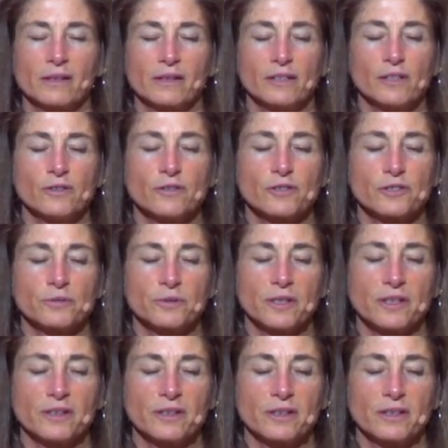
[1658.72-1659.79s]
Close
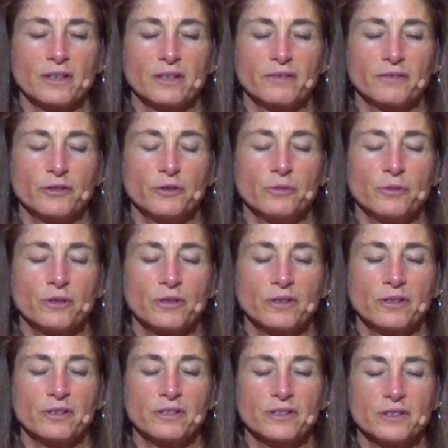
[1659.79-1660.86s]
with a few
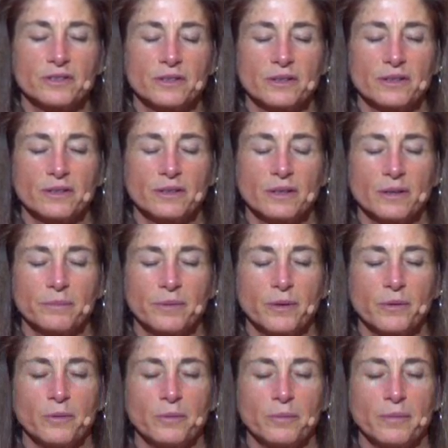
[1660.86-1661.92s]
words, a
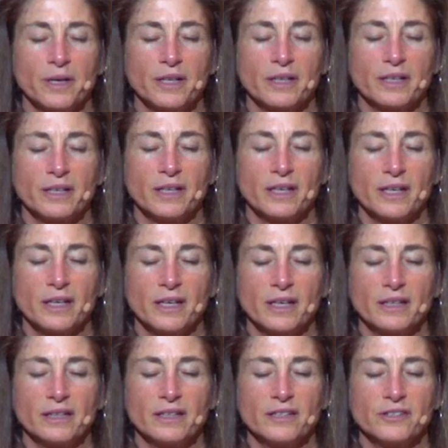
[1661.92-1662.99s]
poem by
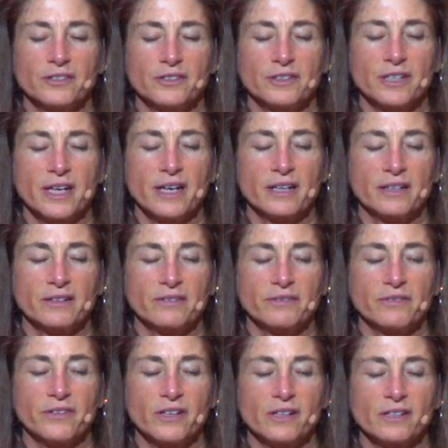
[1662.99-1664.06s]
teacher Dana
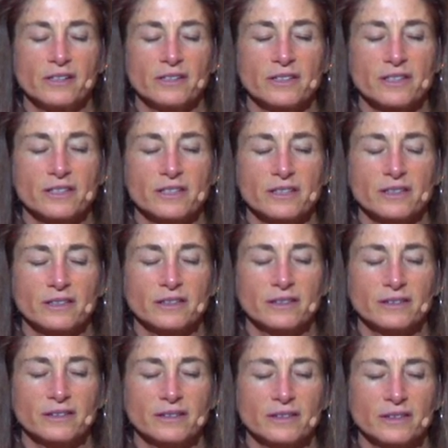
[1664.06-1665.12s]
Faulds.
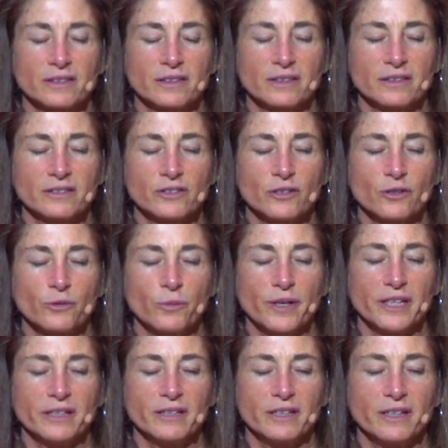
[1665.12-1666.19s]
It's called
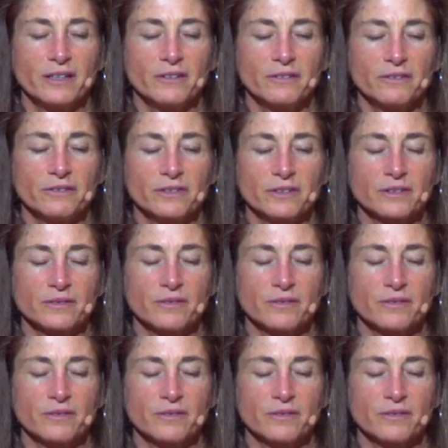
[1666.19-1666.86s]
White Dove.